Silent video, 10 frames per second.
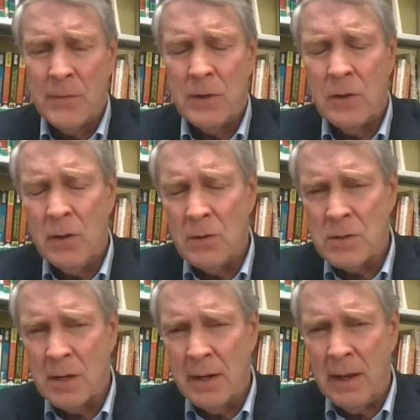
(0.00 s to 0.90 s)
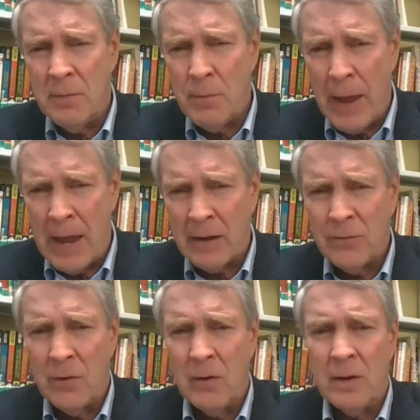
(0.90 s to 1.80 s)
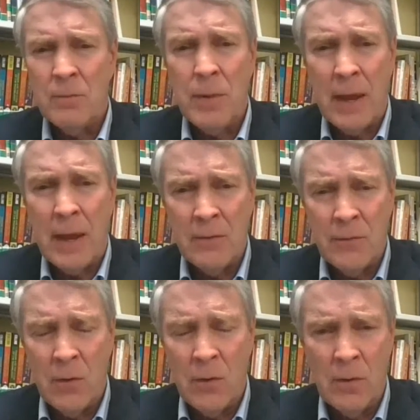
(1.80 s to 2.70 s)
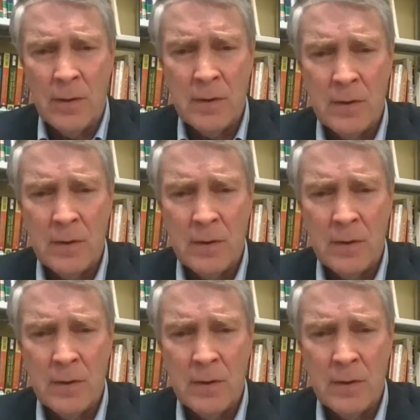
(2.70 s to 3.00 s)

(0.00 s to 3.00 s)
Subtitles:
hugely impactful and painful,